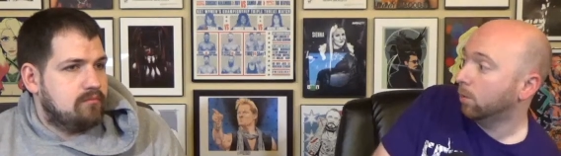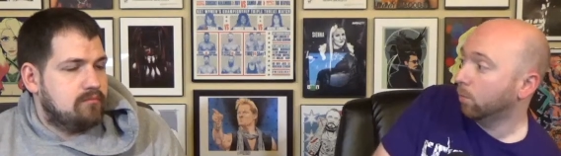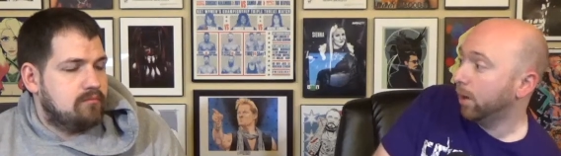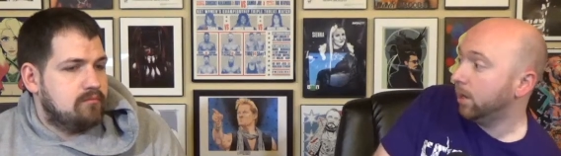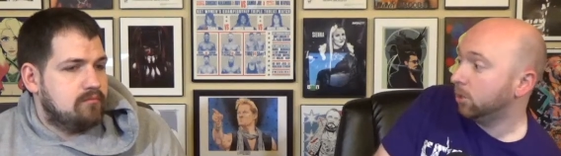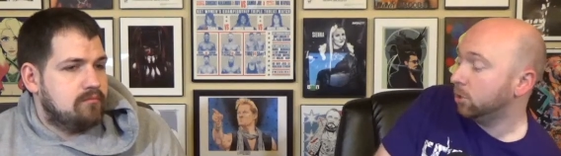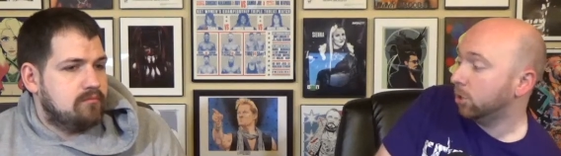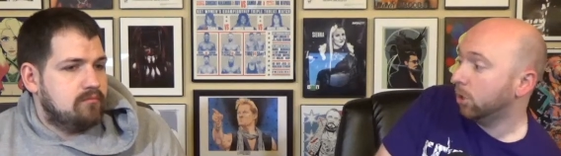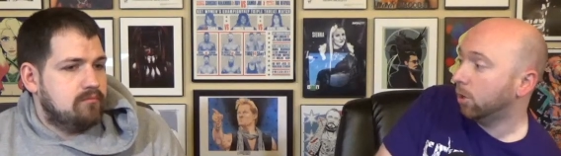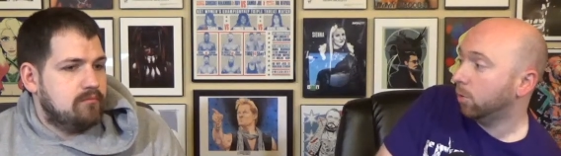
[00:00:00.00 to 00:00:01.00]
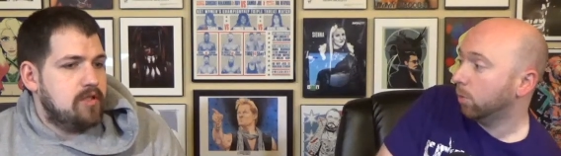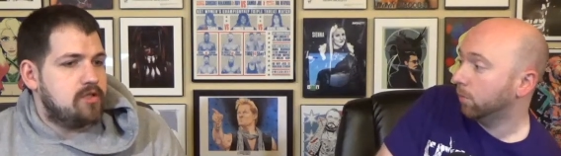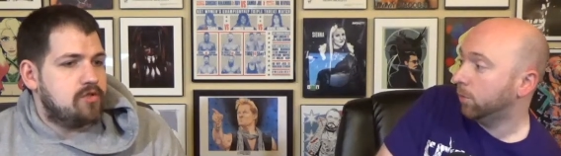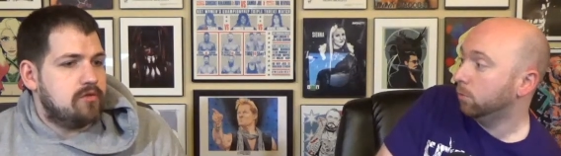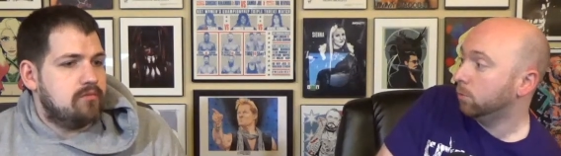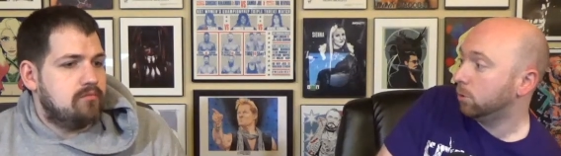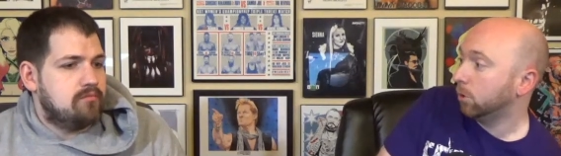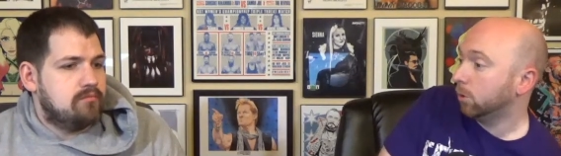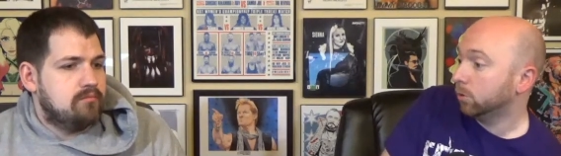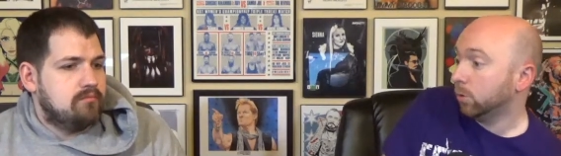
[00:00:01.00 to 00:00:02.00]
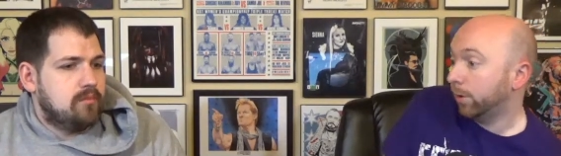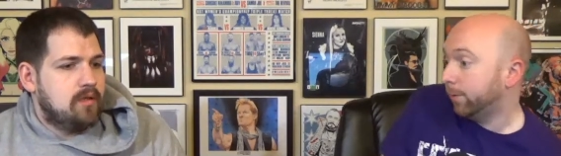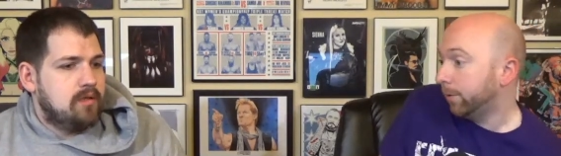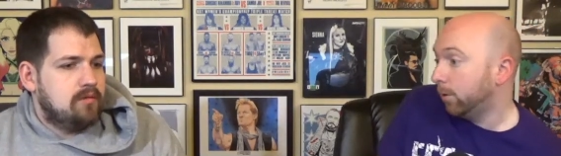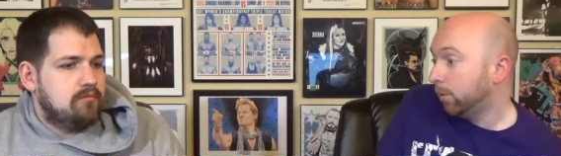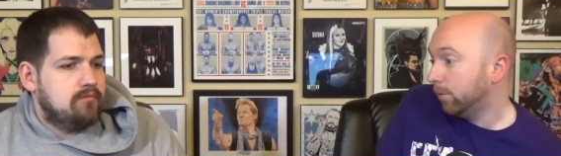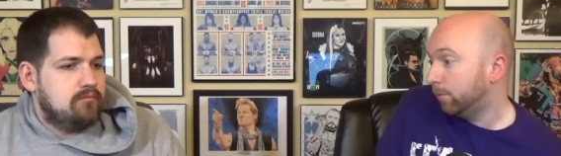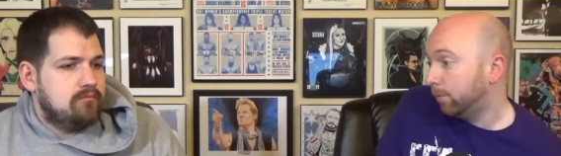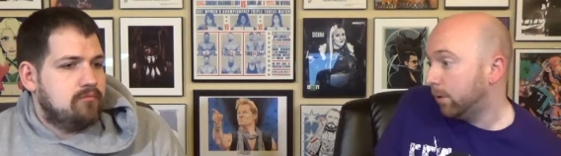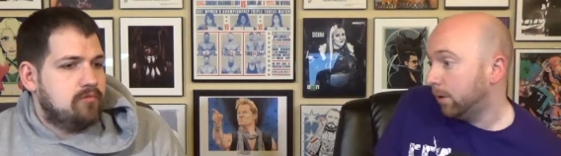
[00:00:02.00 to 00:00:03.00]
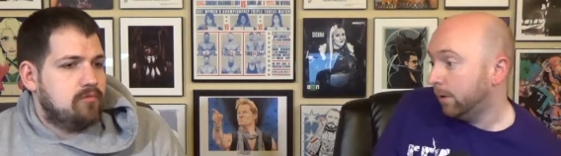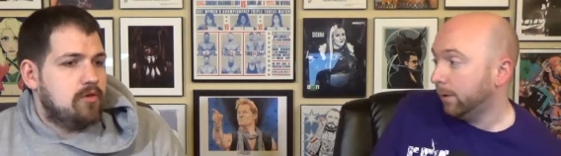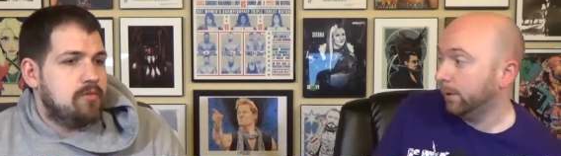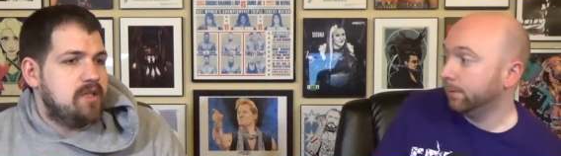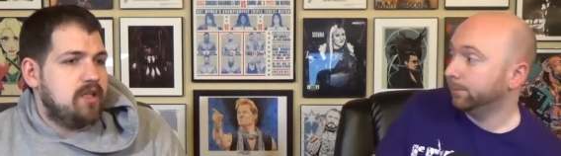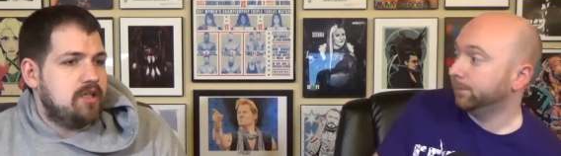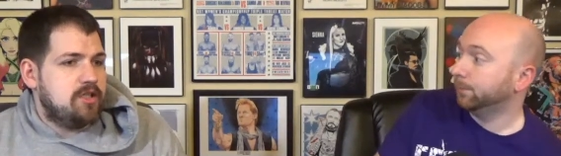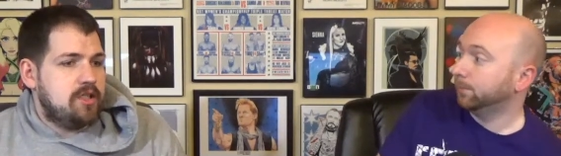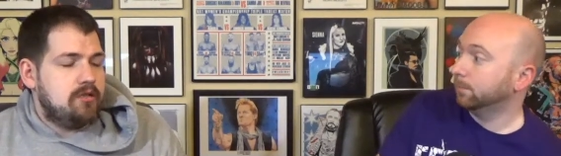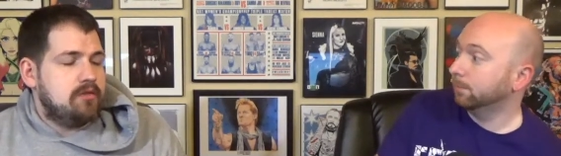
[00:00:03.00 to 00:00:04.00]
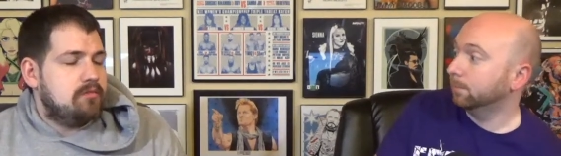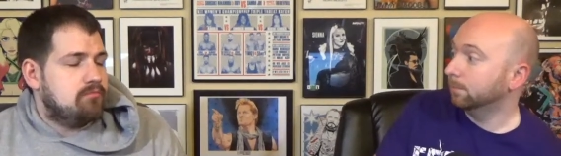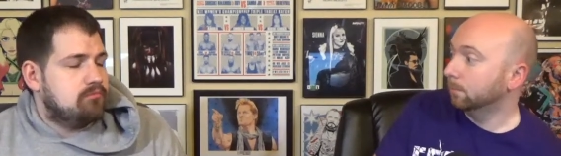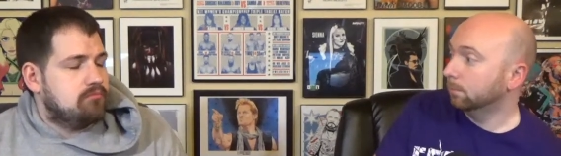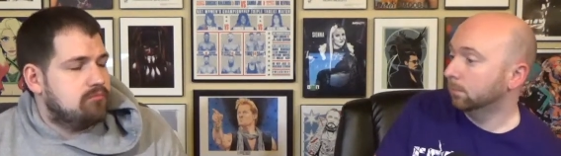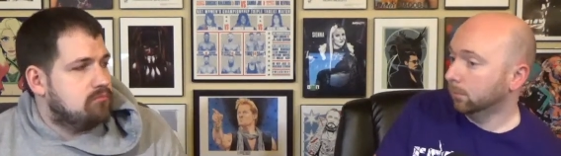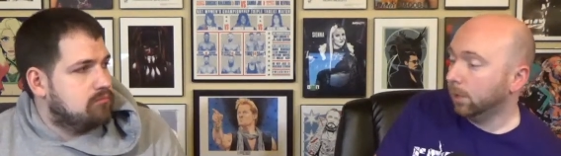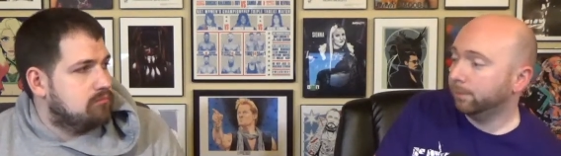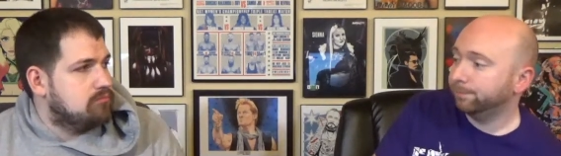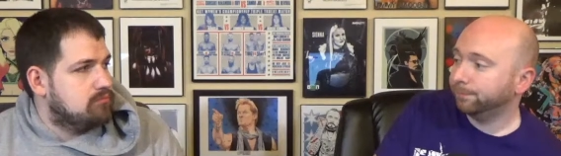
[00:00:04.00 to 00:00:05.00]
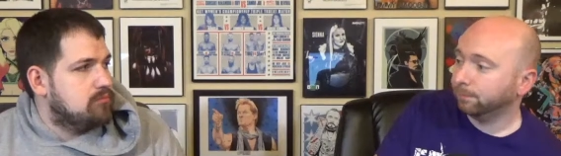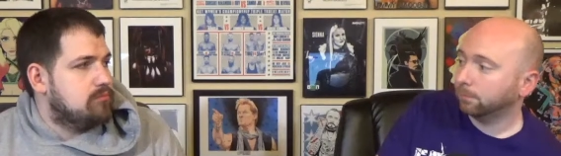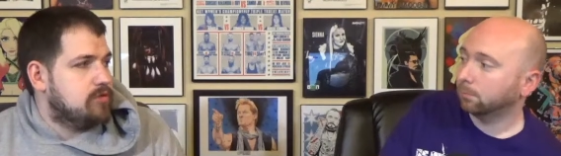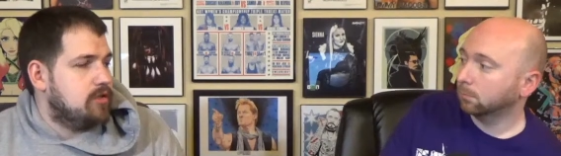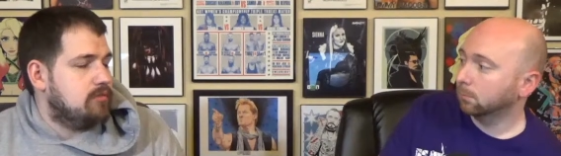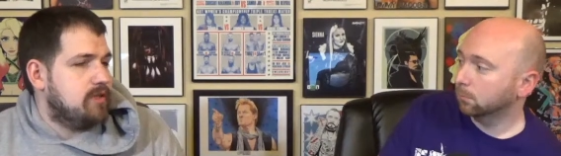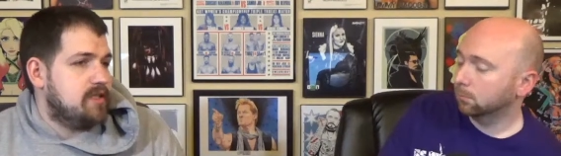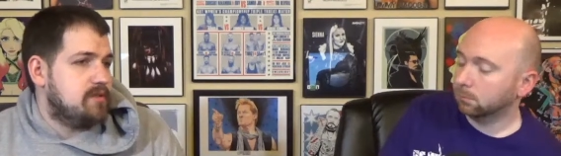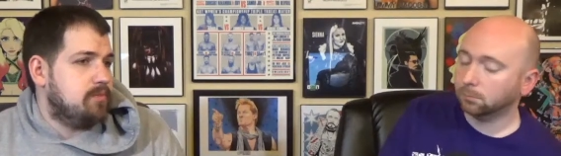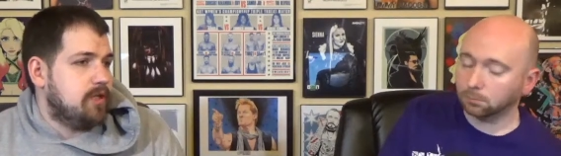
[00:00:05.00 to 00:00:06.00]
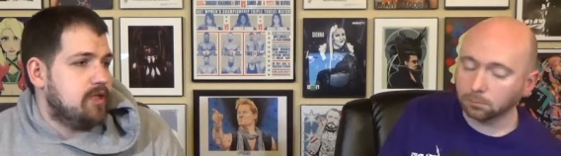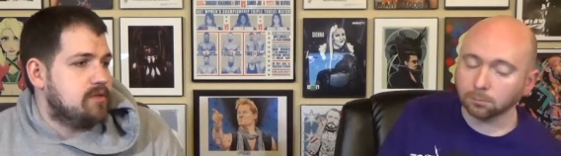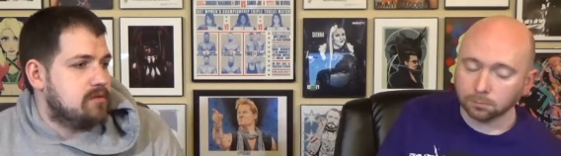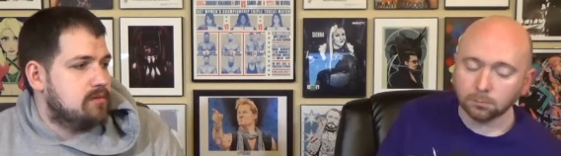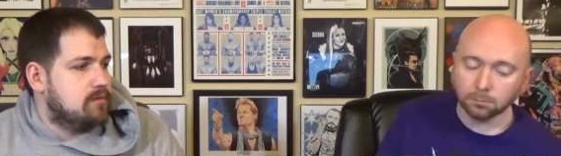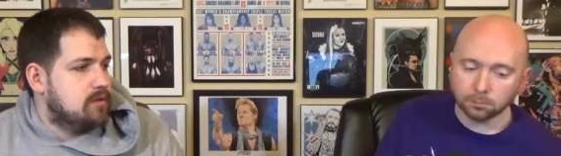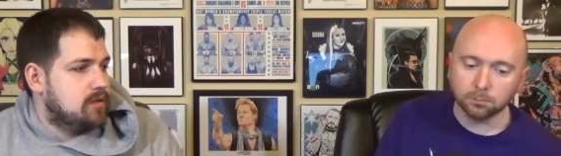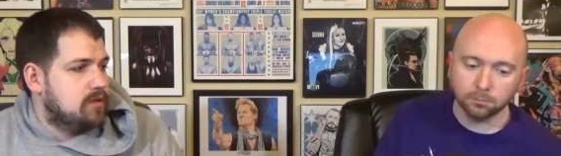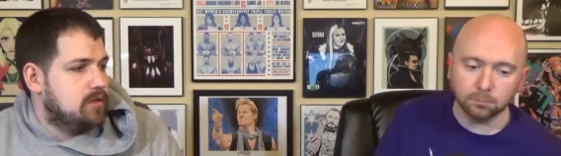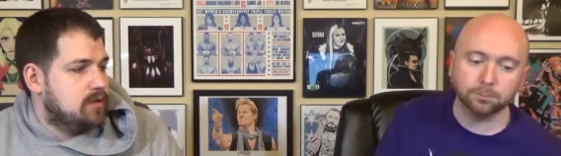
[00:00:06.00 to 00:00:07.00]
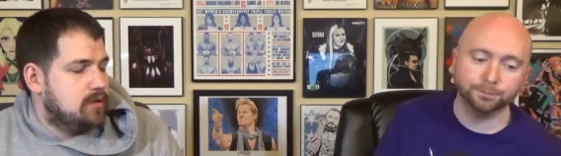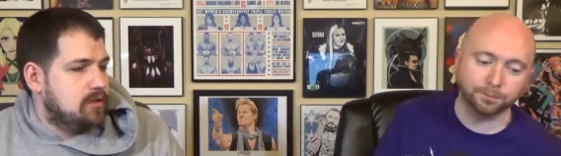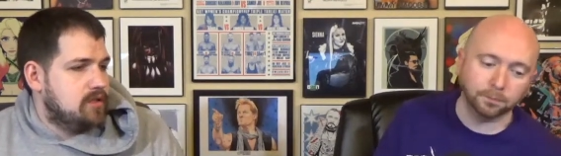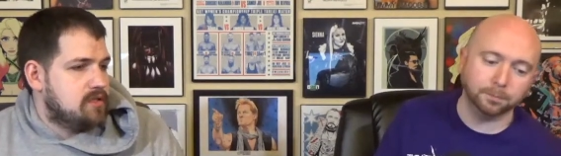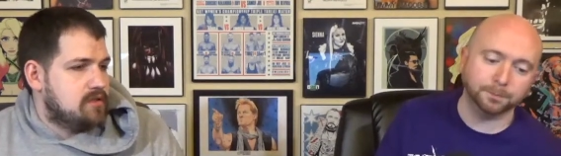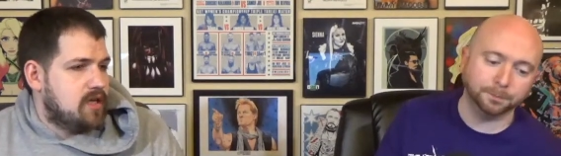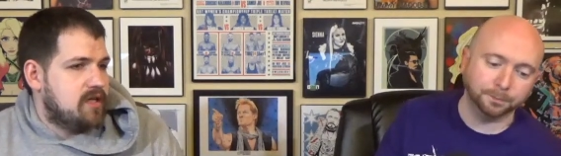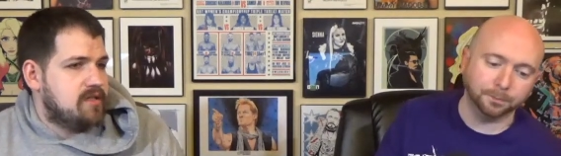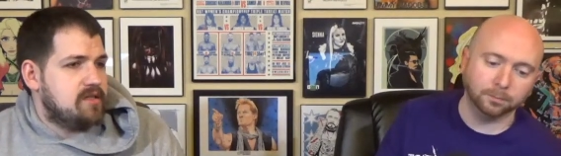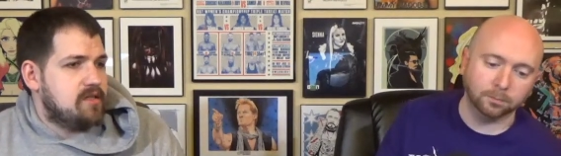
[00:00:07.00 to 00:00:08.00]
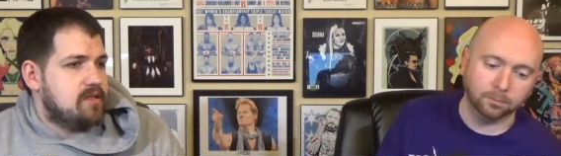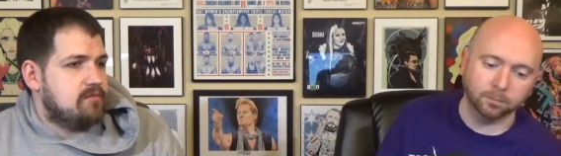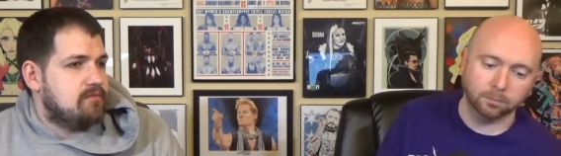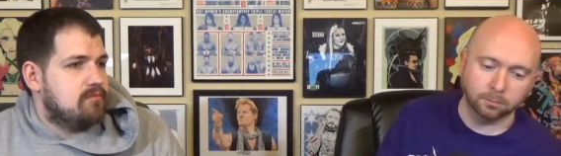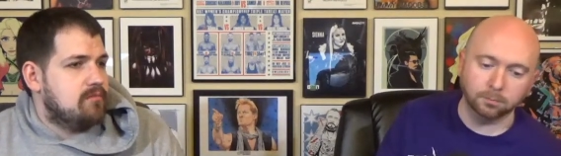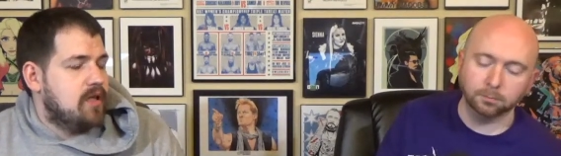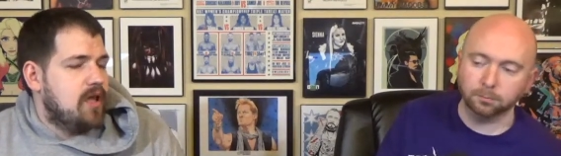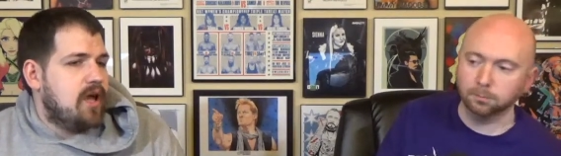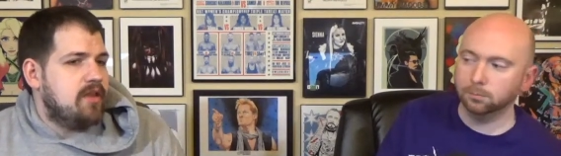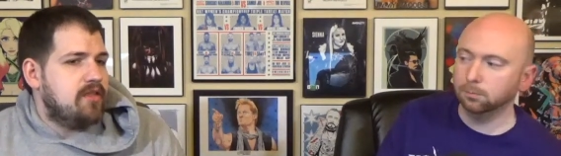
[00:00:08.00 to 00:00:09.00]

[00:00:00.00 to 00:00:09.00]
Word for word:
Speaker 1: rated show or it's true. show, so I don't know if
Speaker 2: Roman got cheered. Yeah. So that's a plus, because honestly, I